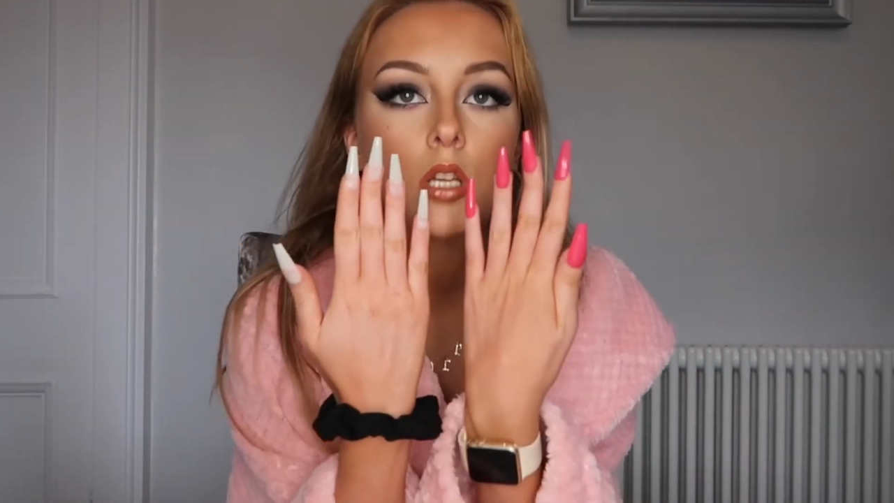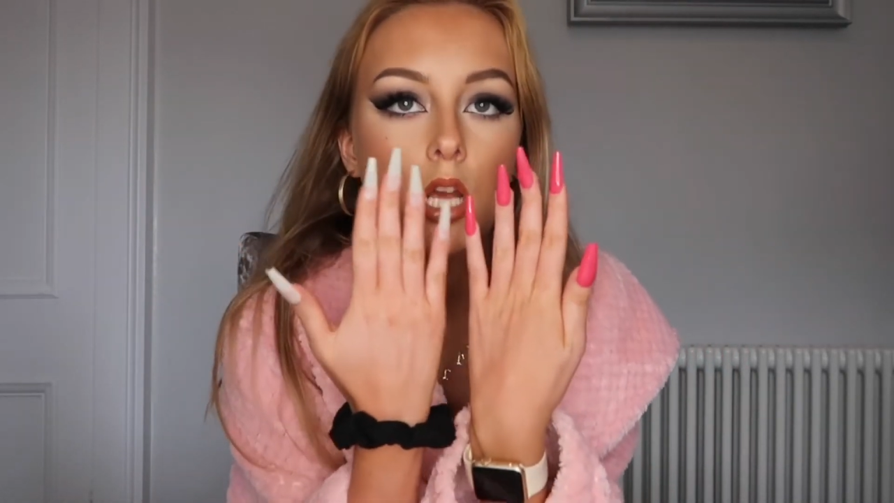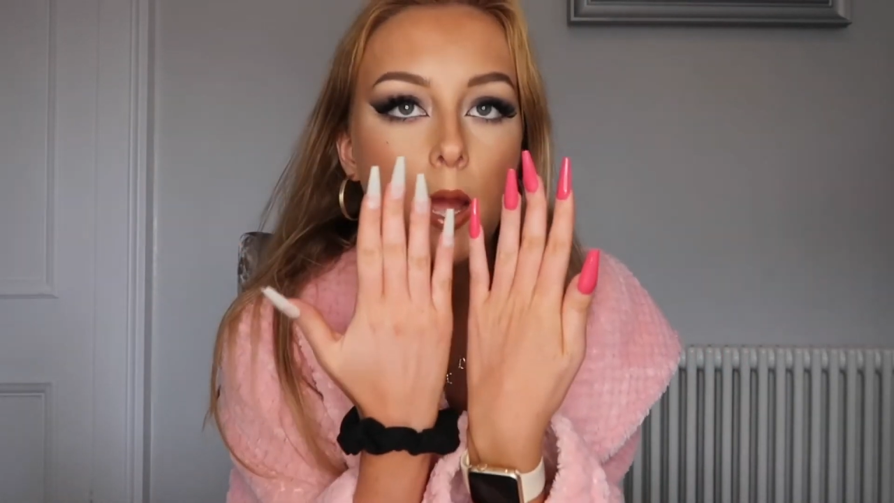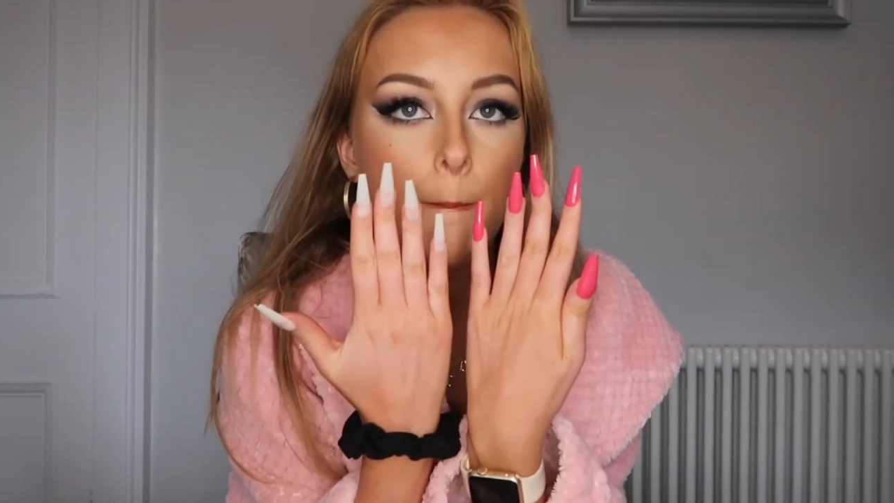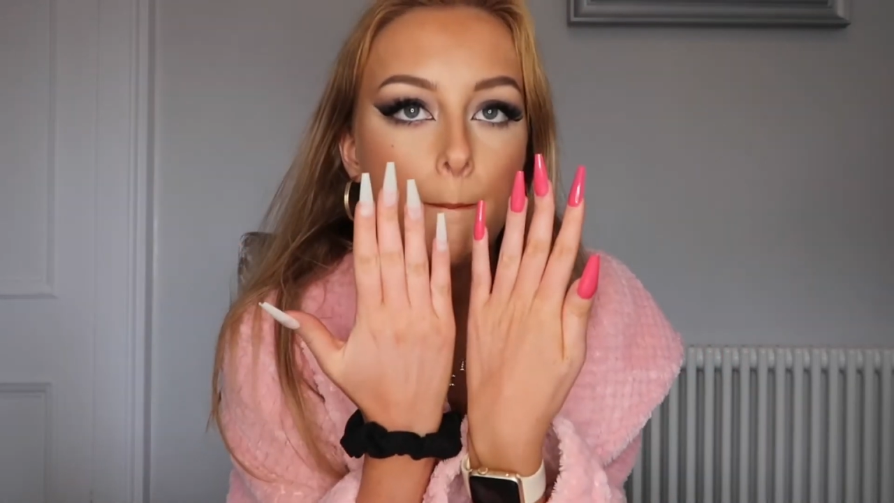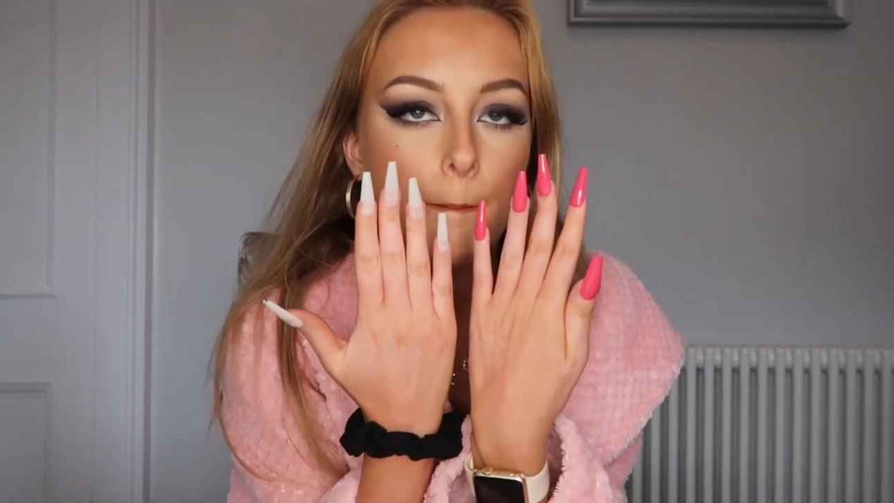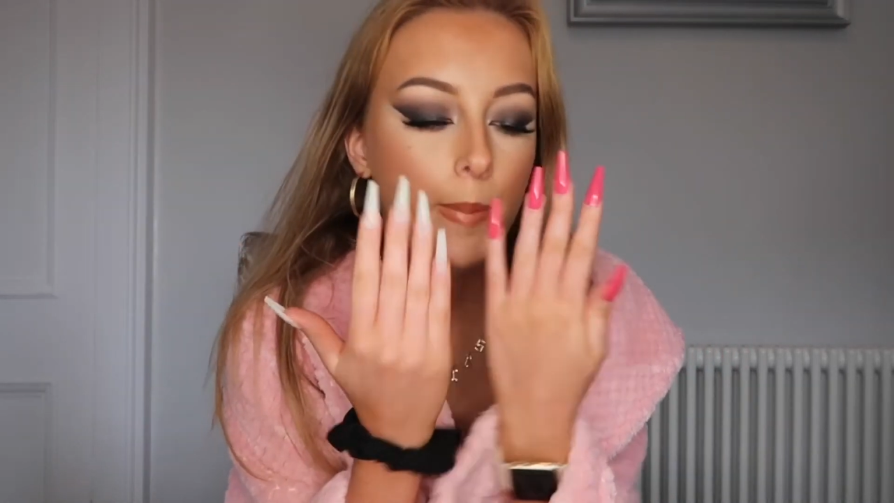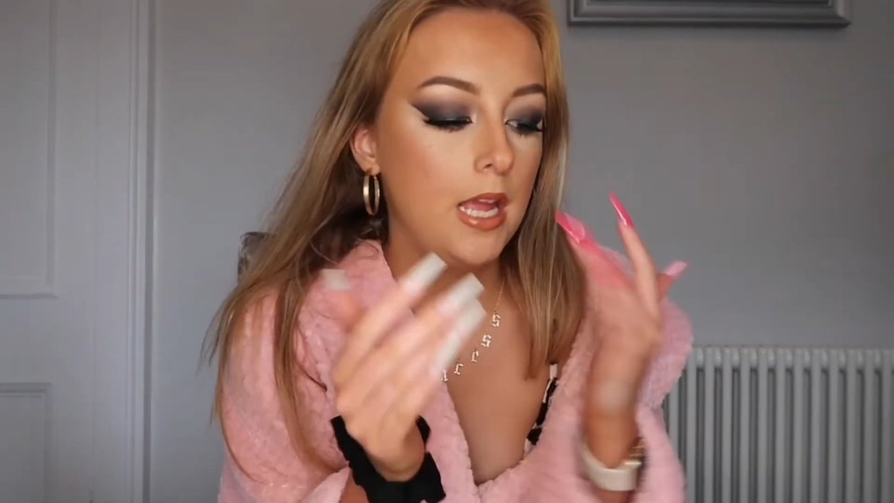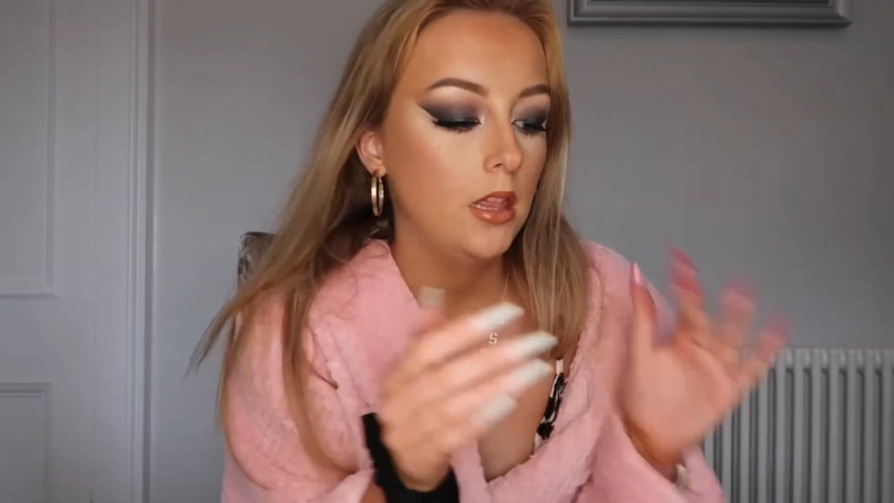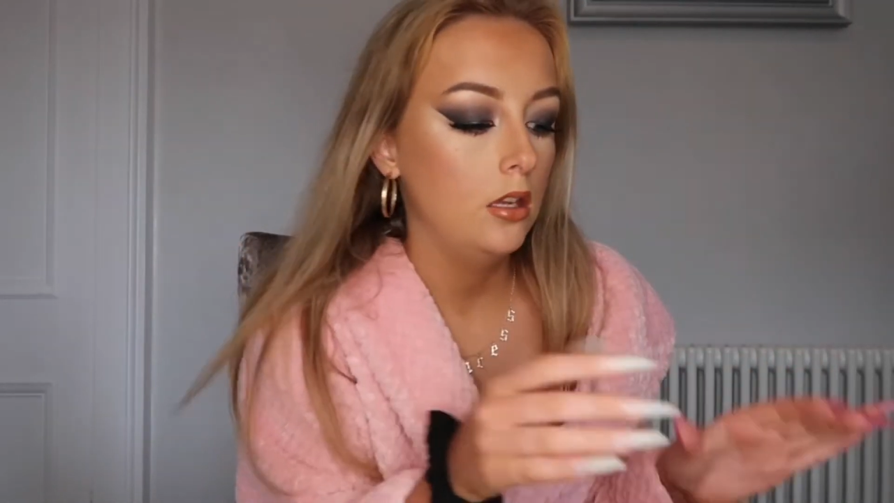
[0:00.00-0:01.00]
to
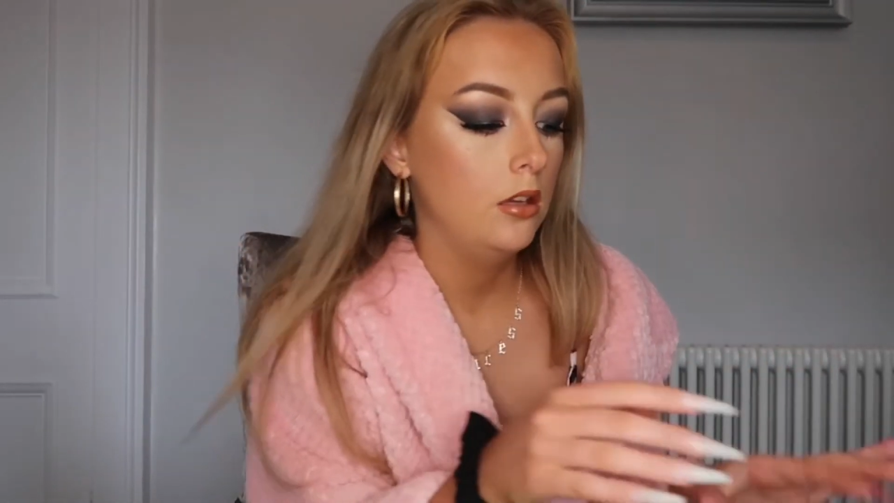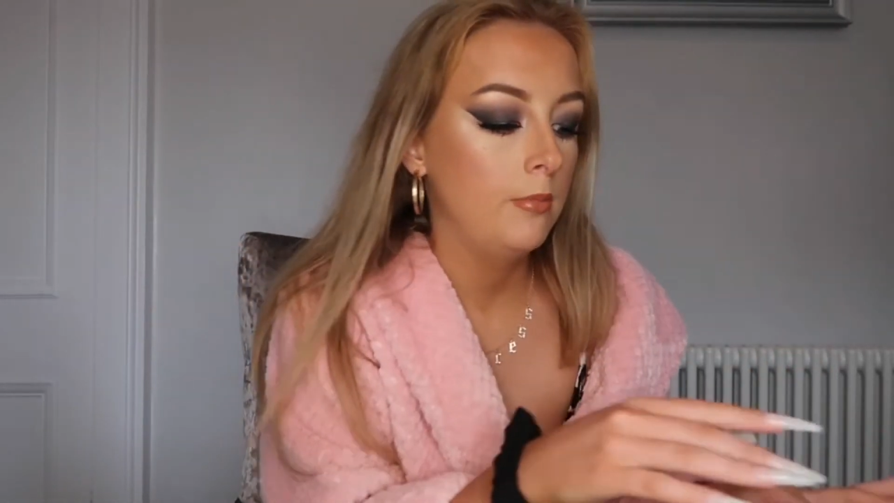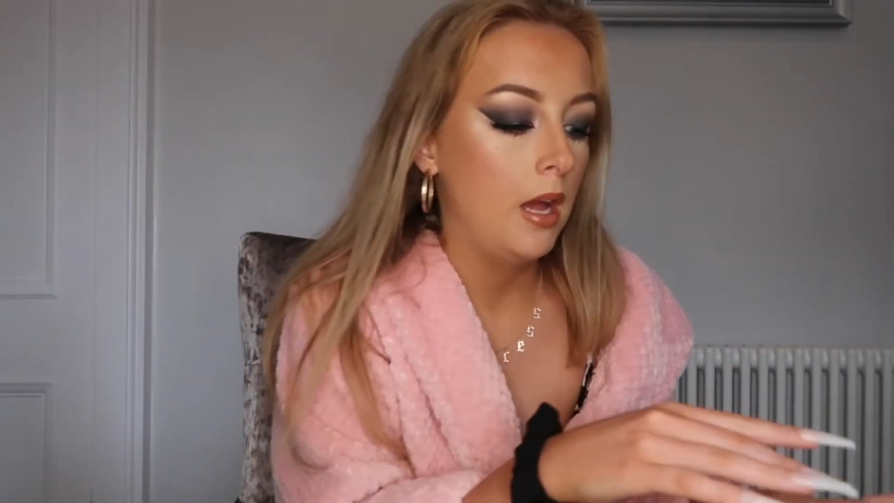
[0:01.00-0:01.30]
paint them.